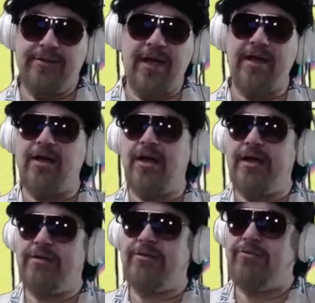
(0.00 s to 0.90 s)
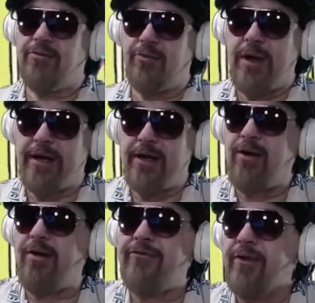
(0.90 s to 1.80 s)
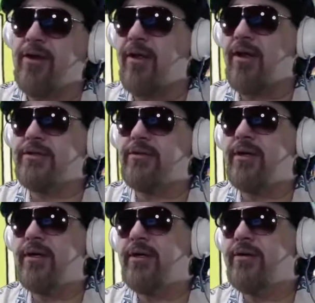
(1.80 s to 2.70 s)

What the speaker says: got caught whacking off in the closet, right?